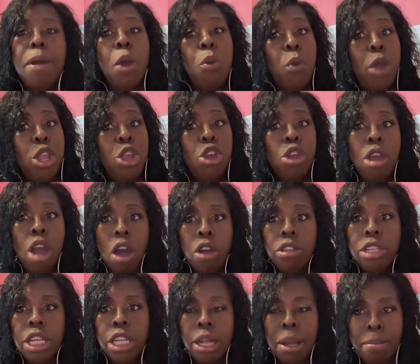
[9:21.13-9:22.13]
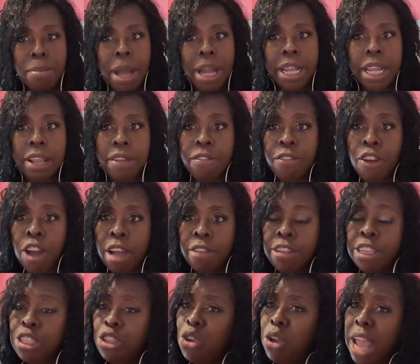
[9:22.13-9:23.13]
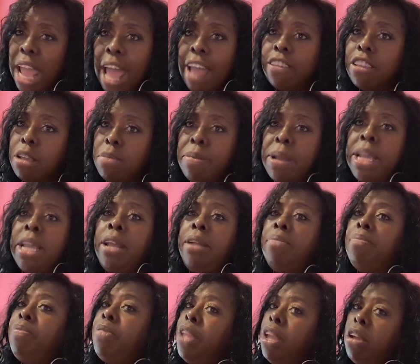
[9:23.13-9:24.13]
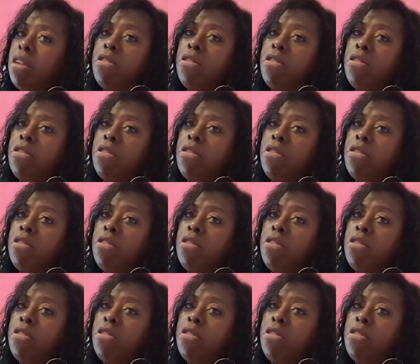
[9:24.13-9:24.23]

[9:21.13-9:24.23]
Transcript: But when you go to the monkey forest, you have to be